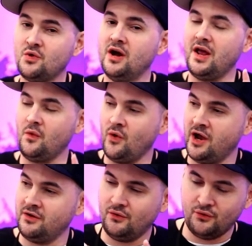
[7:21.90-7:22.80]
what
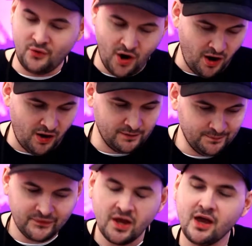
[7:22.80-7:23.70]
went wrong.
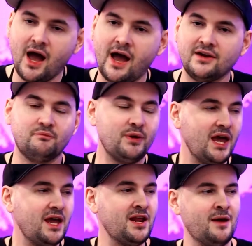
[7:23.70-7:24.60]
I
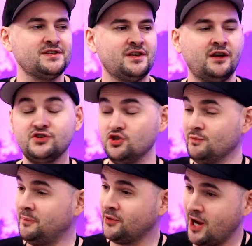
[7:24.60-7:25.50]
paid Amazon to do
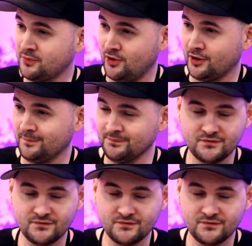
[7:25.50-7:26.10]
my prep work.